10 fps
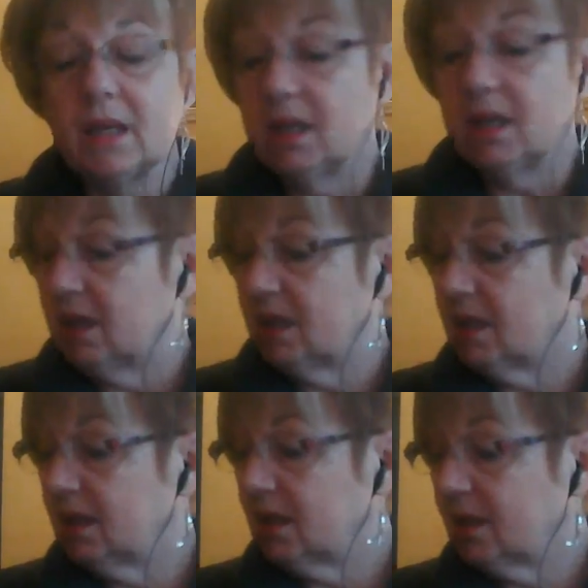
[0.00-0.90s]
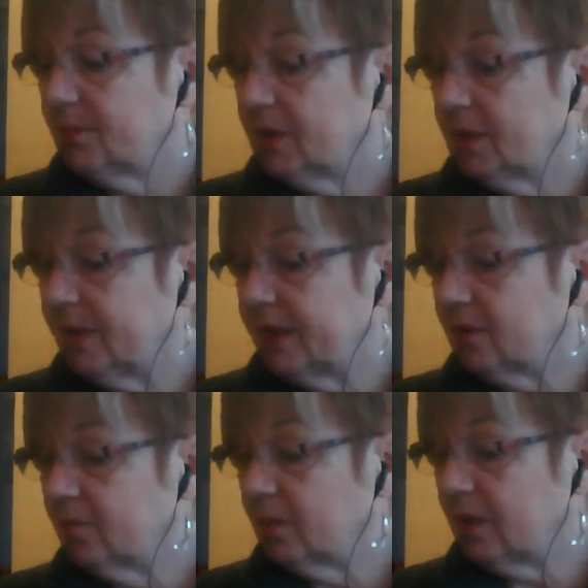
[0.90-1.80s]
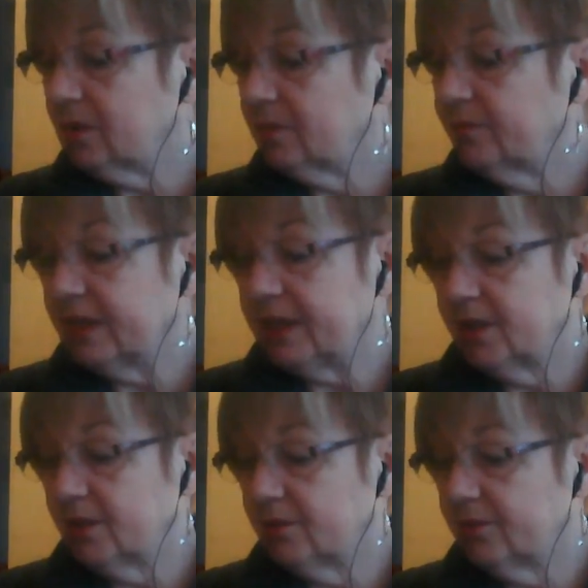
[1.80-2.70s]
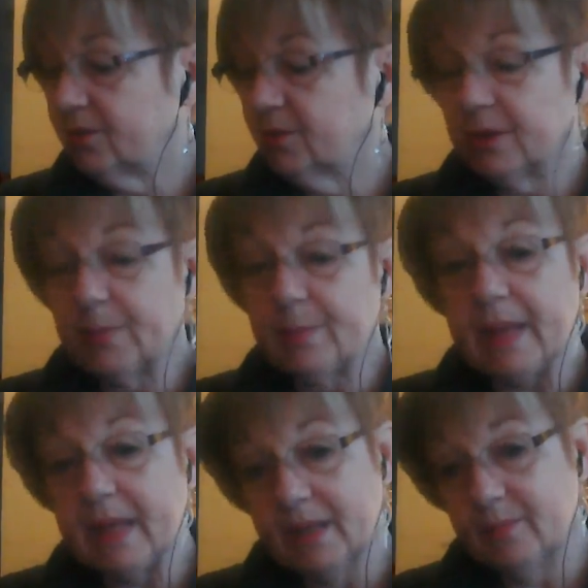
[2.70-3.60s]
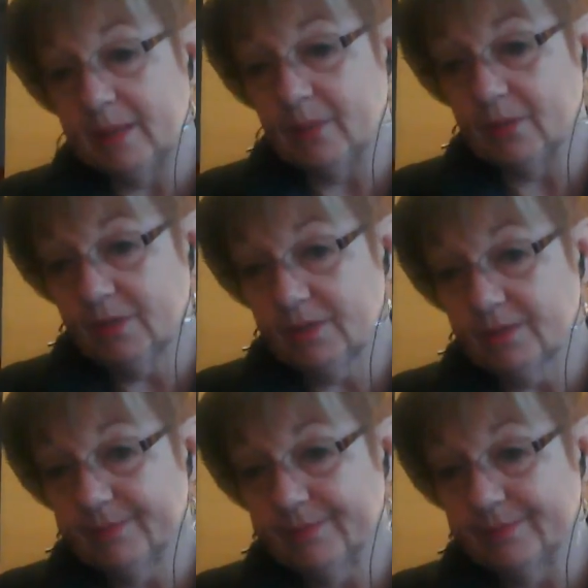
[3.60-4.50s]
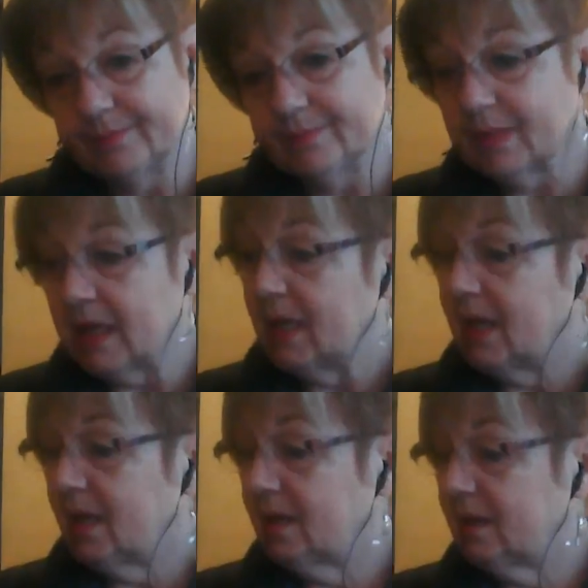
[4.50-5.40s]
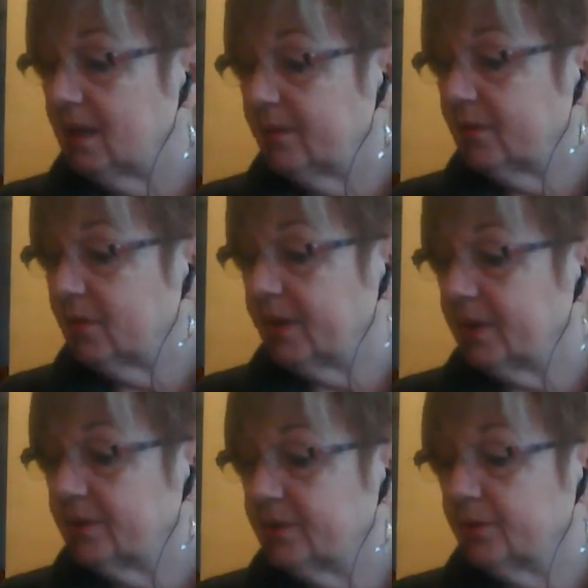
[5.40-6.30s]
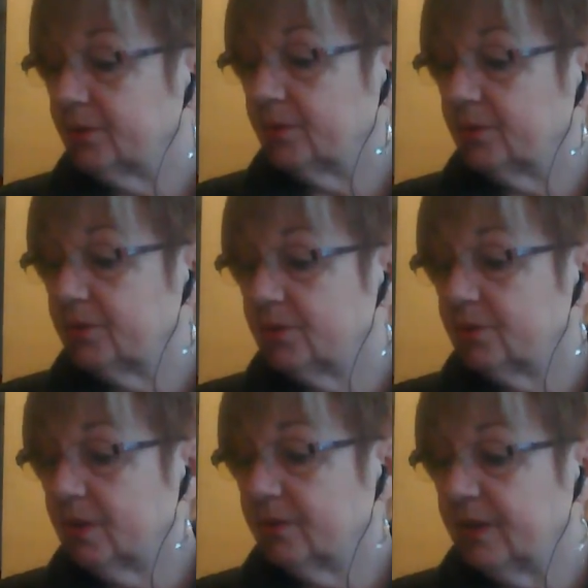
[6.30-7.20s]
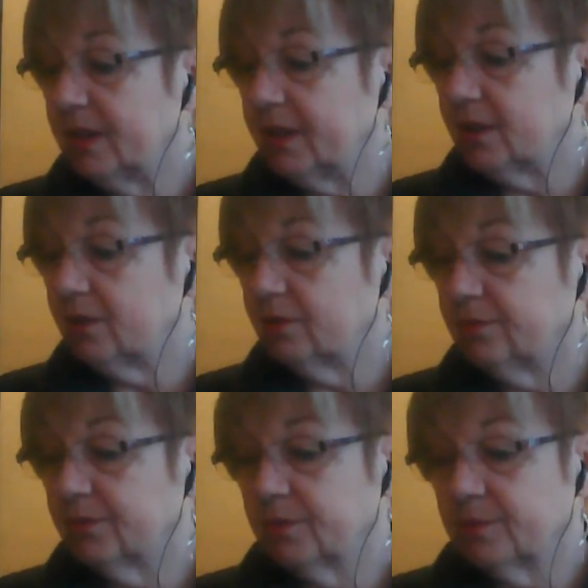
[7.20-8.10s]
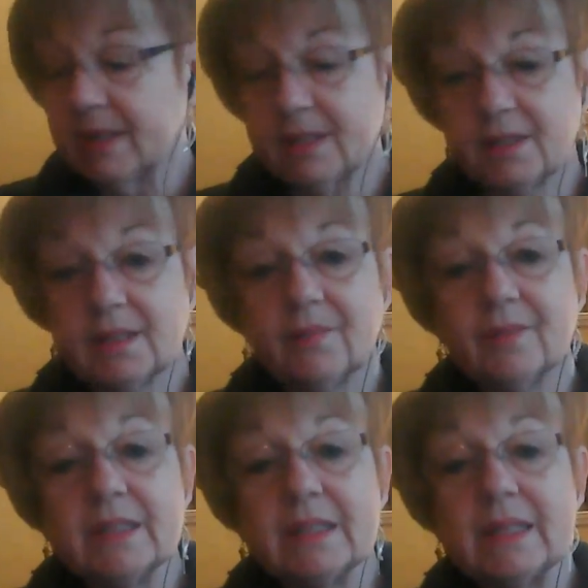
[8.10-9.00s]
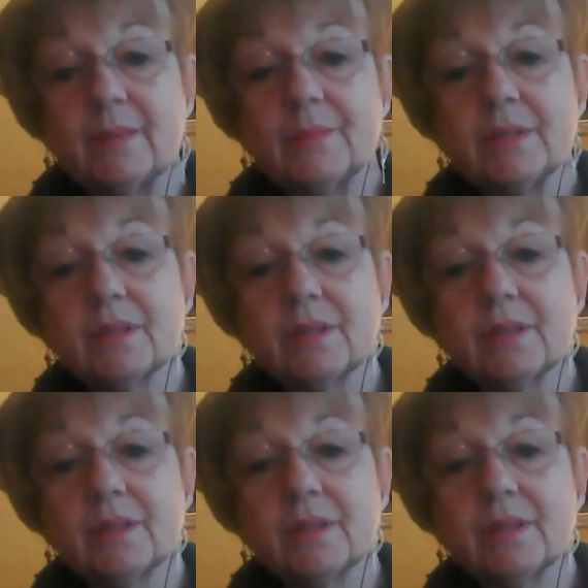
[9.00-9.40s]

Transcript: And I'm going to make a welcome video for the paid members. And then I'm going to do a video for my 7 steps